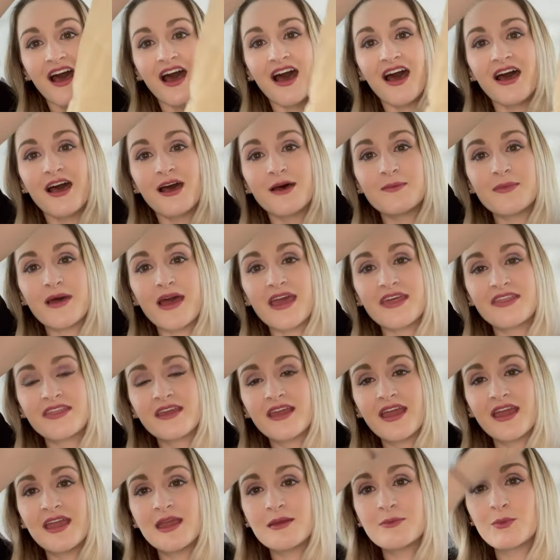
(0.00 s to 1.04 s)
I
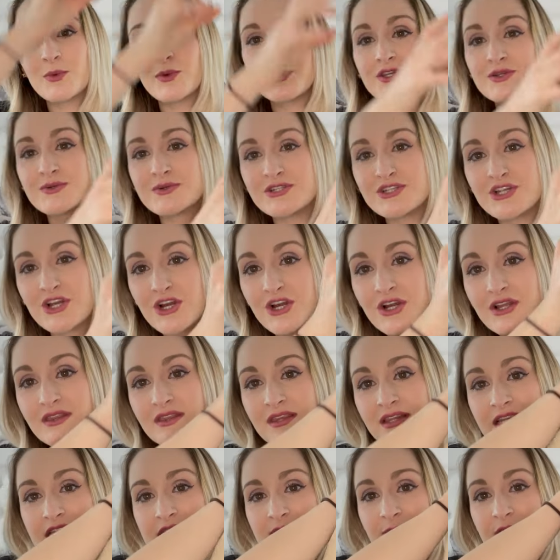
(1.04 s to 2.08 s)
think I am going to return
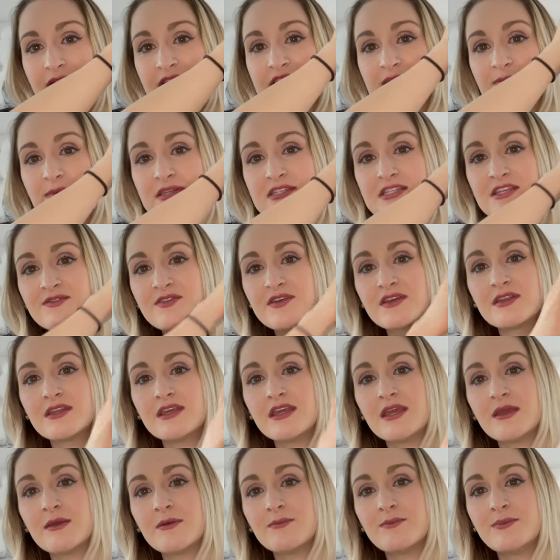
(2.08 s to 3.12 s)
these ones
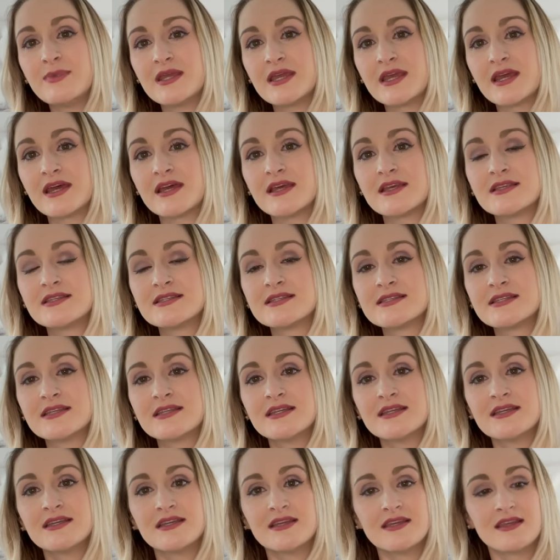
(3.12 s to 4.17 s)
specifically because
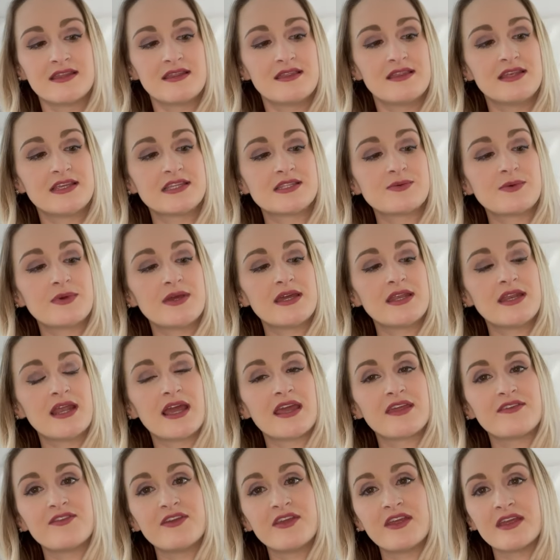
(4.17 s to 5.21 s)
this one,
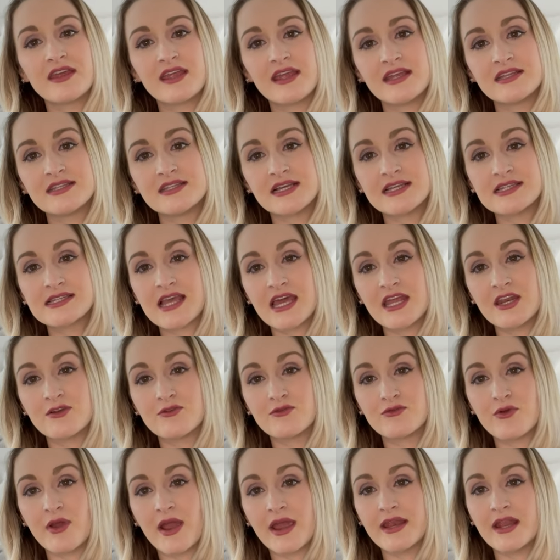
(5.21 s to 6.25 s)
I feel like it does kind
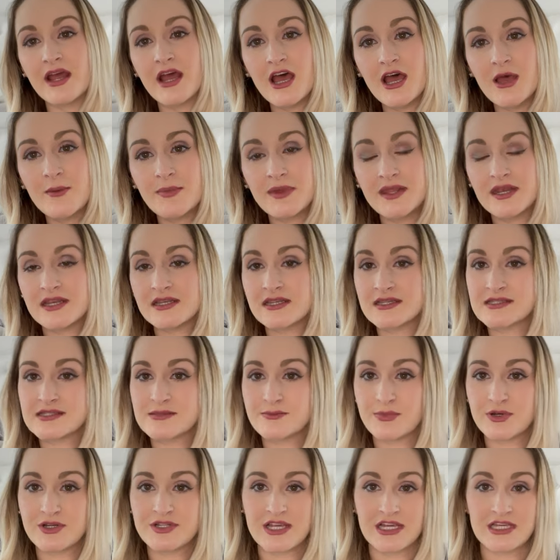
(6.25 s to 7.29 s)
of ride up and it
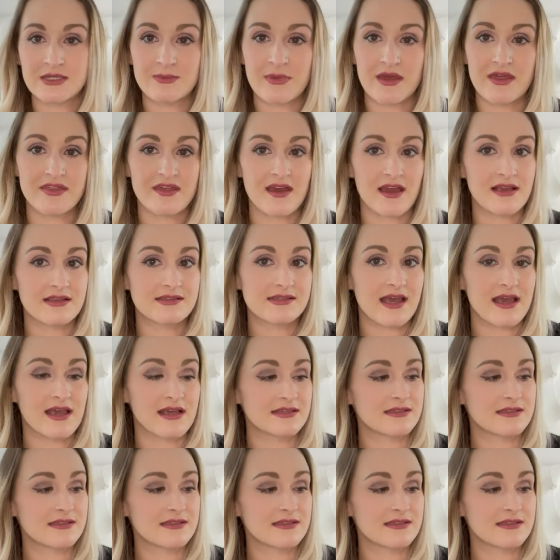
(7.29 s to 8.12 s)
doesn't protect my thighs as